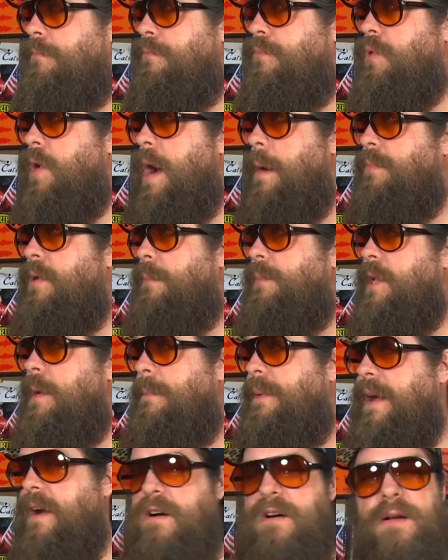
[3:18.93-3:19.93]
probably
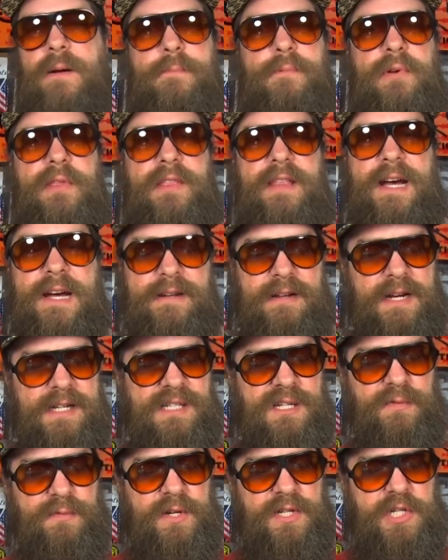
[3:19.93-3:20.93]
paired up with that
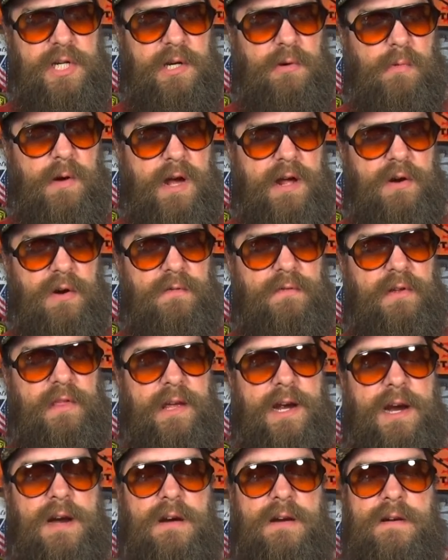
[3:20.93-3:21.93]
nice fishing rod over
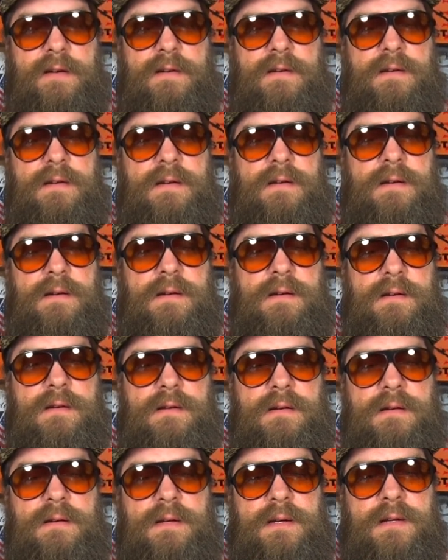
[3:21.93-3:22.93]
there.
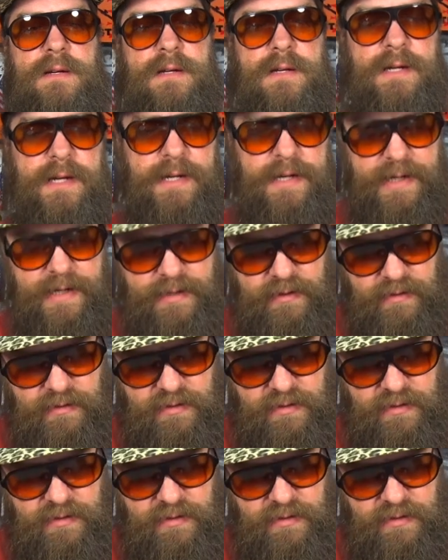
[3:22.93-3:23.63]
It